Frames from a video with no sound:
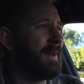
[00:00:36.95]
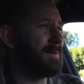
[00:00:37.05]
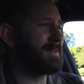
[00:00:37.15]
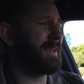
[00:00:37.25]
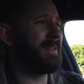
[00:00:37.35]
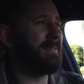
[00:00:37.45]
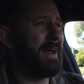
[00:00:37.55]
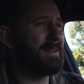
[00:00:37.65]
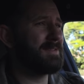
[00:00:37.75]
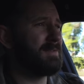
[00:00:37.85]
That was like
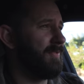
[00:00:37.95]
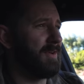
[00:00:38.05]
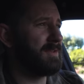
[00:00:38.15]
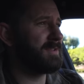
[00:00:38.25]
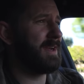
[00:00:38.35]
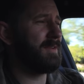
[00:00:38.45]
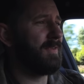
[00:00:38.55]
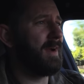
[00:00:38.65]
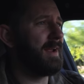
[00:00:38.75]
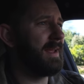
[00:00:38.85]
last Thursday or
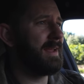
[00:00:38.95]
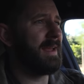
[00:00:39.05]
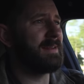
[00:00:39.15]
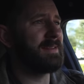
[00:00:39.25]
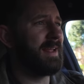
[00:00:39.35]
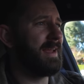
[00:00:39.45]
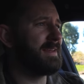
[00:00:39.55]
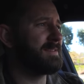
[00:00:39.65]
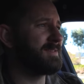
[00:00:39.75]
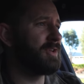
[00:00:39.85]
Friday, and
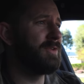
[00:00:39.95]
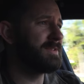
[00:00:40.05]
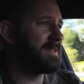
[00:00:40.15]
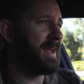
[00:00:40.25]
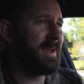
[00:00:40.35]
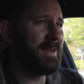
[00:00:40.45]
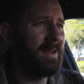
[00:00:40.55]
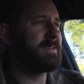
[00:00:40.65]
today is Tuesday,